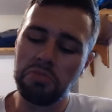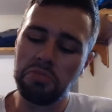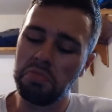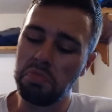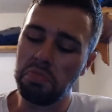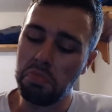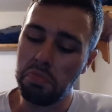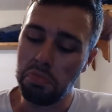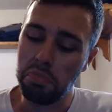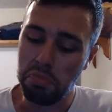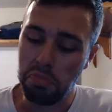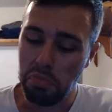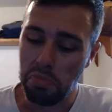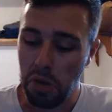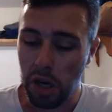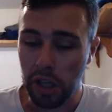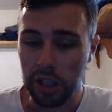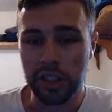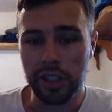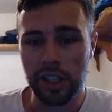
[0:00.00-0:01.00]

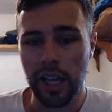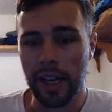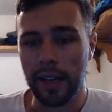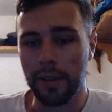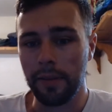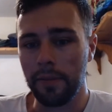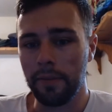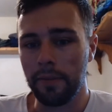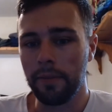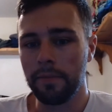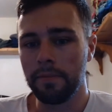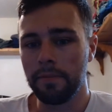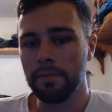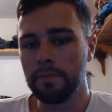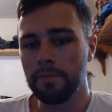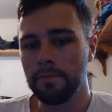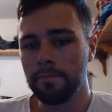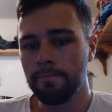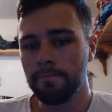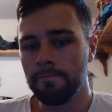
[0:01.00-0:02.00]
much like
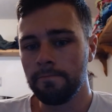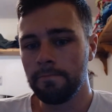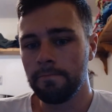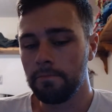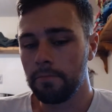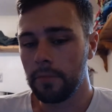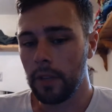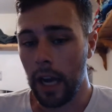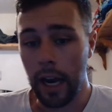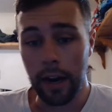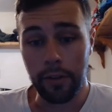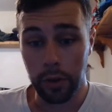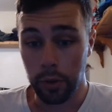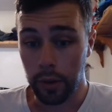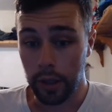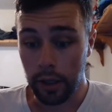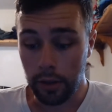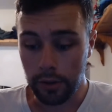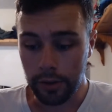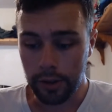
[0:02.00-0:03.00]
everyone
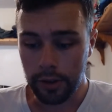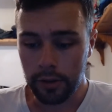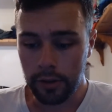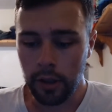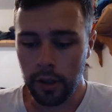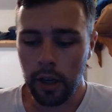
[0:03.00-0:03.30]
else.